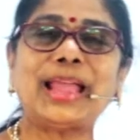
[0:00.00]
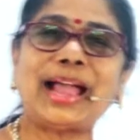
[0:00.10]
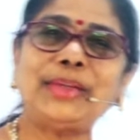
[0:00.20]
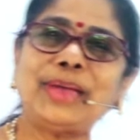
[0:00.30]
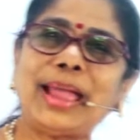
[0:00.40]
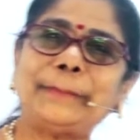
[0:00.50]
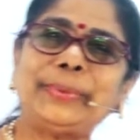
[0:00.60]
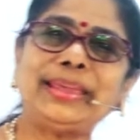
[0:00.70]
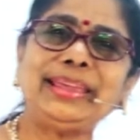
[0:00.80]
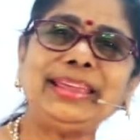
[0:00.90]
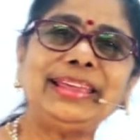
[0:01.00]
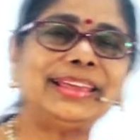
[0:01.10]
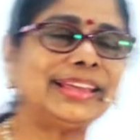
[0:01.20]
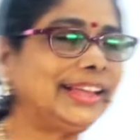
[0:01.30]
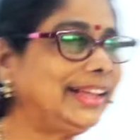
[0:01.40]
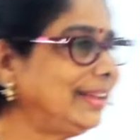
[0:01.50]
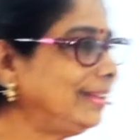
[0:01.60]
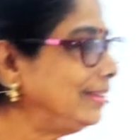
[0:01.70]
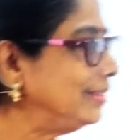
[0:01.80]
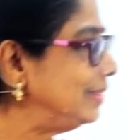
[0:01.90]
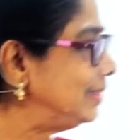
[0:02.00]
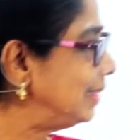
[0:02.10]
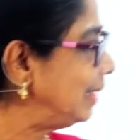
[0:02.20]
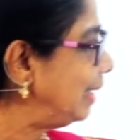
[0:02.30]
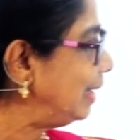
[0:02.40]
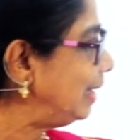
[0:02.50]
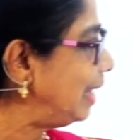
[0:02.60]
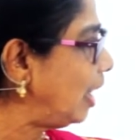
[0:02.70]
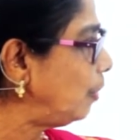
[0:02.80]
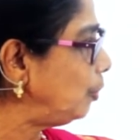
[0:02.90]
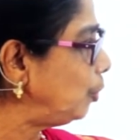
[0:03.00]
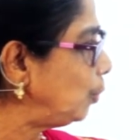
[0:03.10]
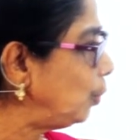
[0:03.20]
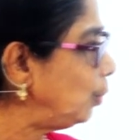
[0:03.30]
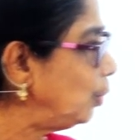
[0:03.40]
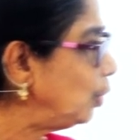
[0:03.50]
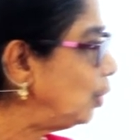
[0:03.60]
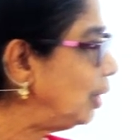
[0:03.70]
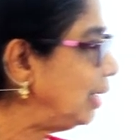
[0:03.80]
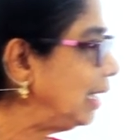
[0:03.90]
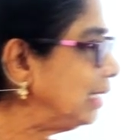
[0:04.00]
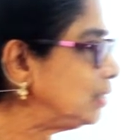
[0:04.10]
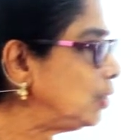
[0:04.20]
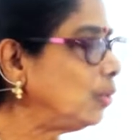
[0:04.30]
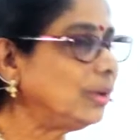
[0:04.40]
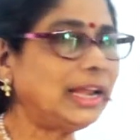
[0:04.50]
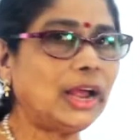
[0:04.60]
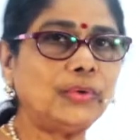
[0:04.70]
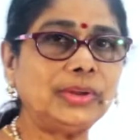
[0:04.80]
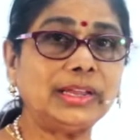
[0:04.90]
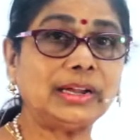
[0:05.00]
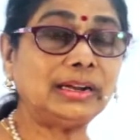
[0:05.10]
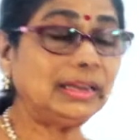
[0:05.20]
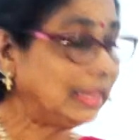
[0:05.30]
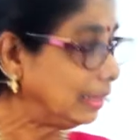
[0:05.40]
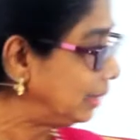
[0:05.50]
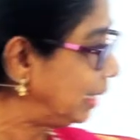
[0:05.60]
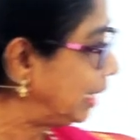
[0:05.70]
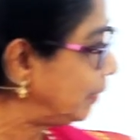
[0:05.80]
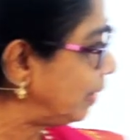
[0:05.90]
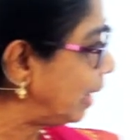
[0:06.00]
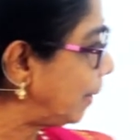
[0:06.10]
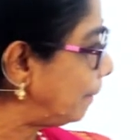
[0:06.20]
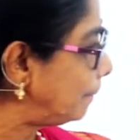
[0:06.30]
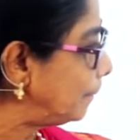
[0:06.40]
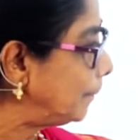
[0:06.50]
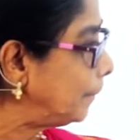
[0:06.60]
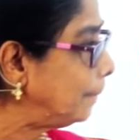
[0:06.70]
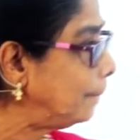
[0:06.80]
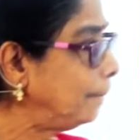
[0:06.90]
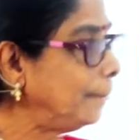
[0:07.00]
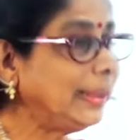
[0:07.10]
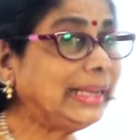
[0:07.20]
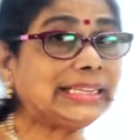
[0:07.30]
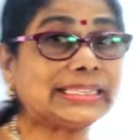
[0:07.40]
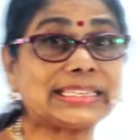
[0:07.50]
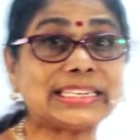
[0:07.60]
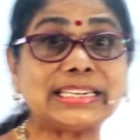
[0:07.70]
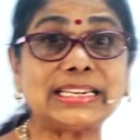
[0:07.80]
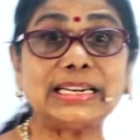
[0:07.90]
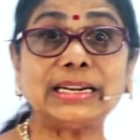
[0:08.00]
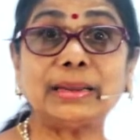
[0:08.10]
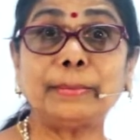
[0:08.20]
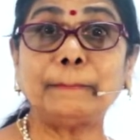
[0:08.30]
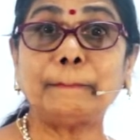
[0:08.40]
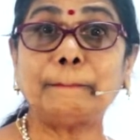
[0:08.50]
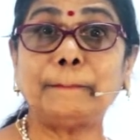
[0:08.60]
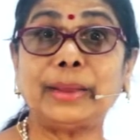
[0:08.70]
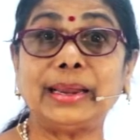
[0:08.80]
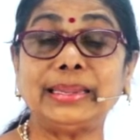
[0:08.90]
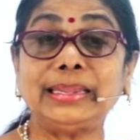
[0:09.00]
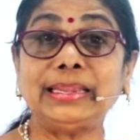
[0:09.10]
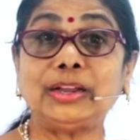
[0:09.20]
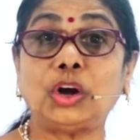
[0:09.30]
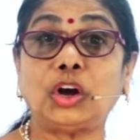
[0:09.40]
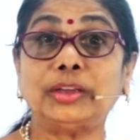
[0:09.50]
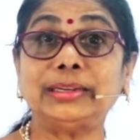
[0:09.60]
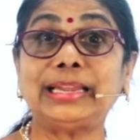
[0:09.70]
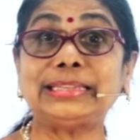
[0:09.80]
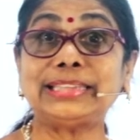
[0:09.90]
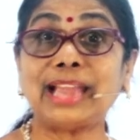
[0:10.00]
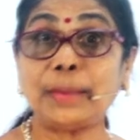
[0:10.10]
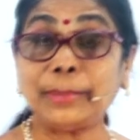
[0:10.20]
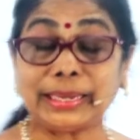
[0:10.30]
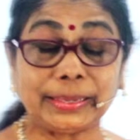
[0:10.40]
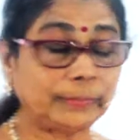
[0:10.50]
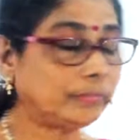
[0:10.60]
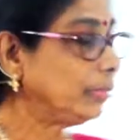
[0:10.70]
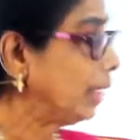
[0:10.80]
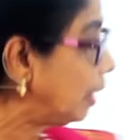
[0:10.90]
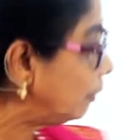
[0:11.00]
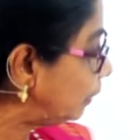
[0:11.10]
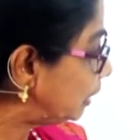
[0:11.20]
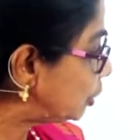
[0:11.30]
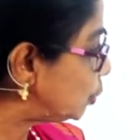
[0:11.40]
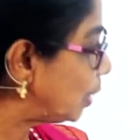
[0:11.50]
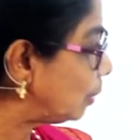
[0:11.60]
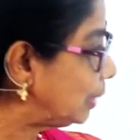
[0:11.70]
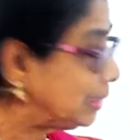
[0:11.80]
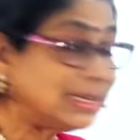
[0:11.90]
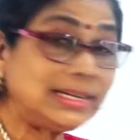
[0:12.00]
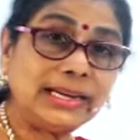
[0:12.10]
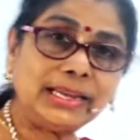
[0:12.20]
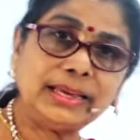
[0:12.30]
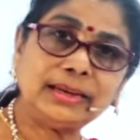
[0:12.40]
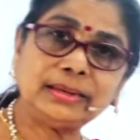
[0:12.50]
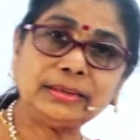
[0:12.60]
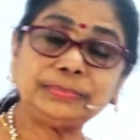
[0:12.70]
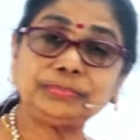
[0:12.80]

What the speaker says: Are you happy? Good. Now you, let's look down here. They've given up mixed money coin. Let's see how many. First one, what is written here?